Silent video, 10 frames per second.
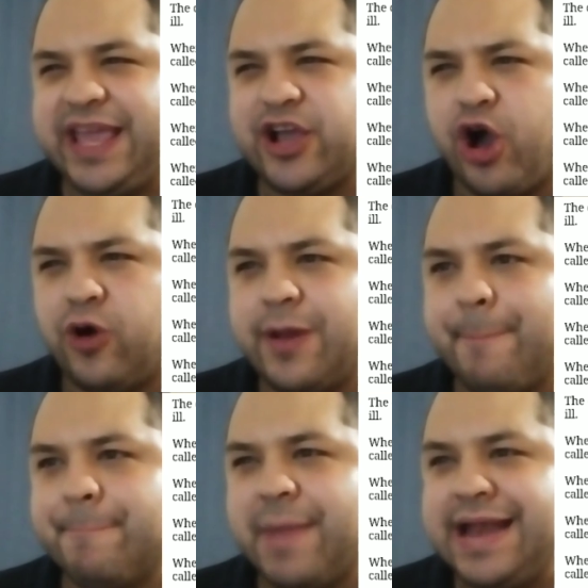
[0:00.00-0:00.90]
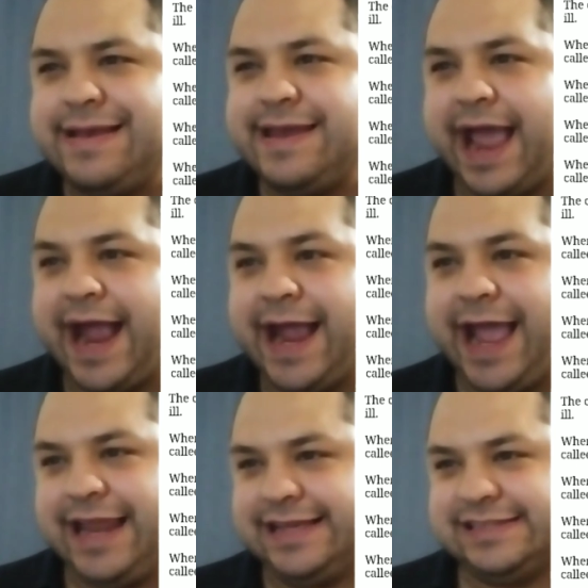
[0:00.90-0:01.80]
be called Monday
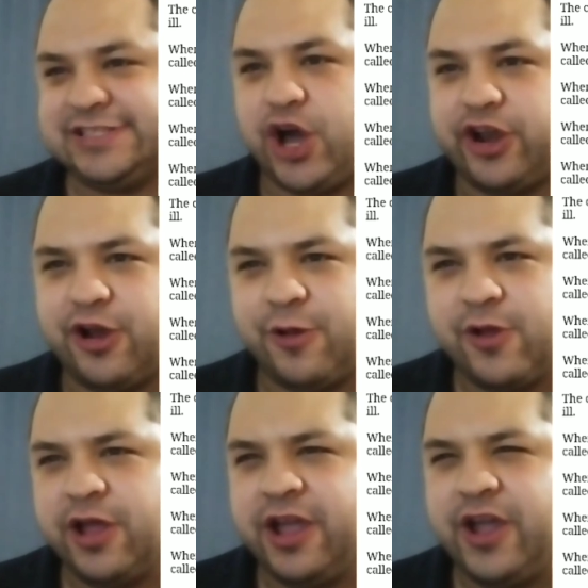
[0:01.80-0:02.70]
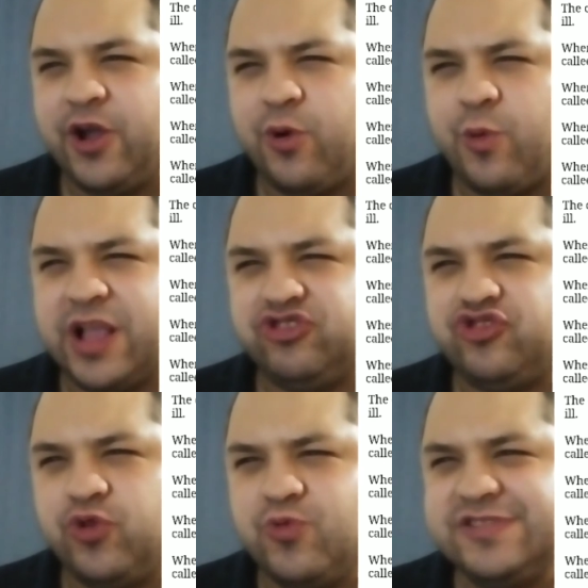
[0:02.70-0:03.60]
in his honor. When
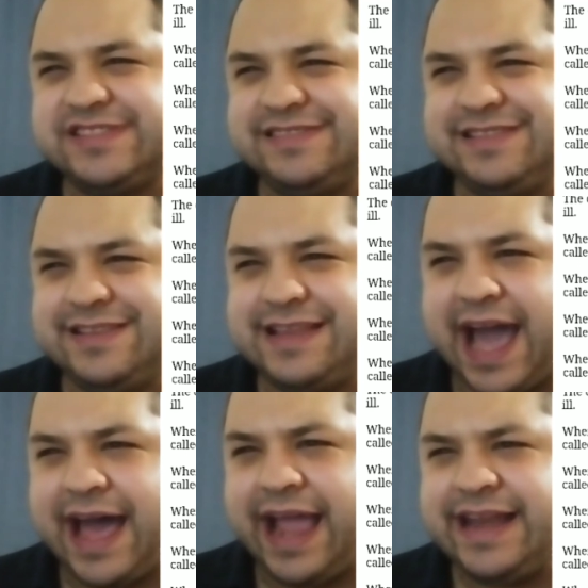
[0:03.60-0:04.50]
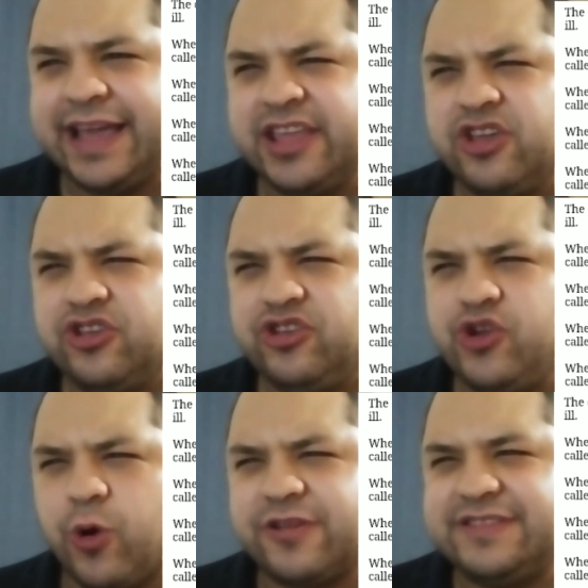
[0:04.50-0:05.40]
Tooth died,
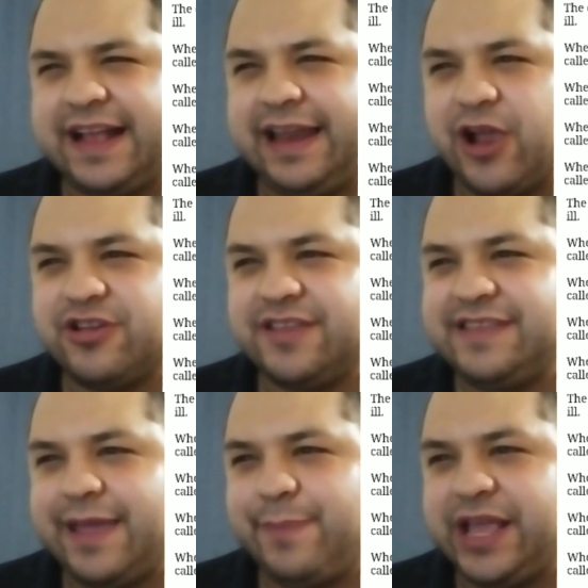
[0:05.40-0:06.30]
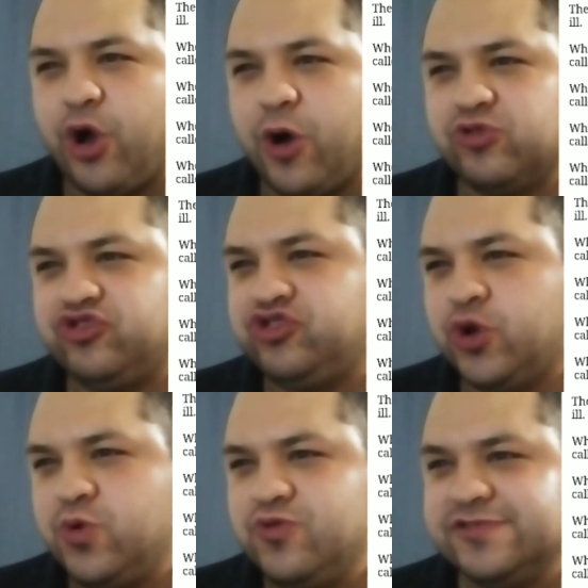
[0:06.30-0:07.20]
York declared the day be called
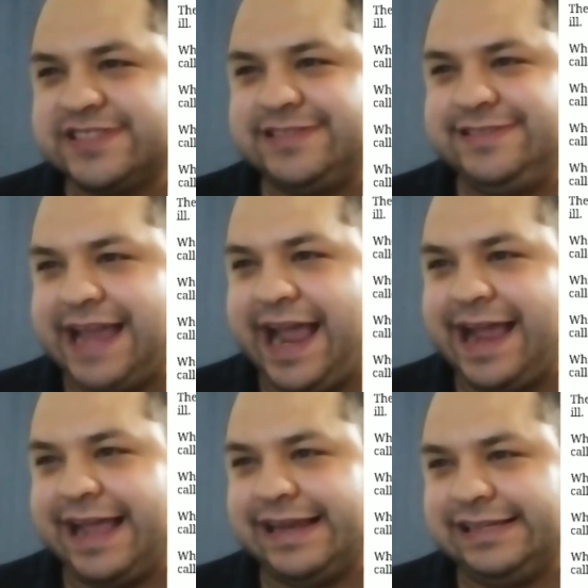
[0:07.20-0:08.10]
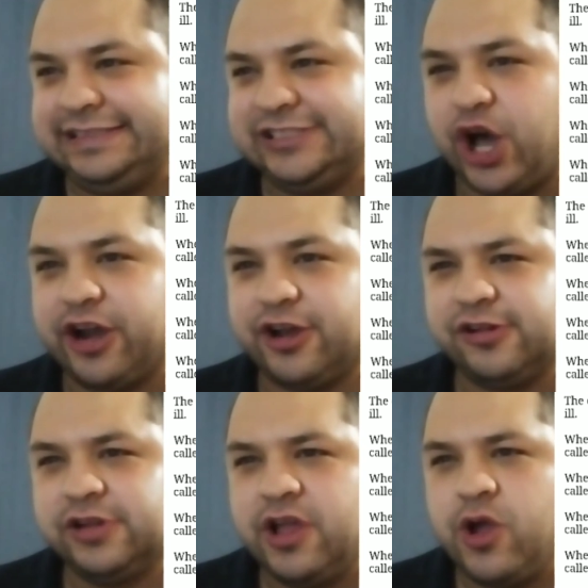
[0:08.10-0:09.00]
Tuesday in his honor.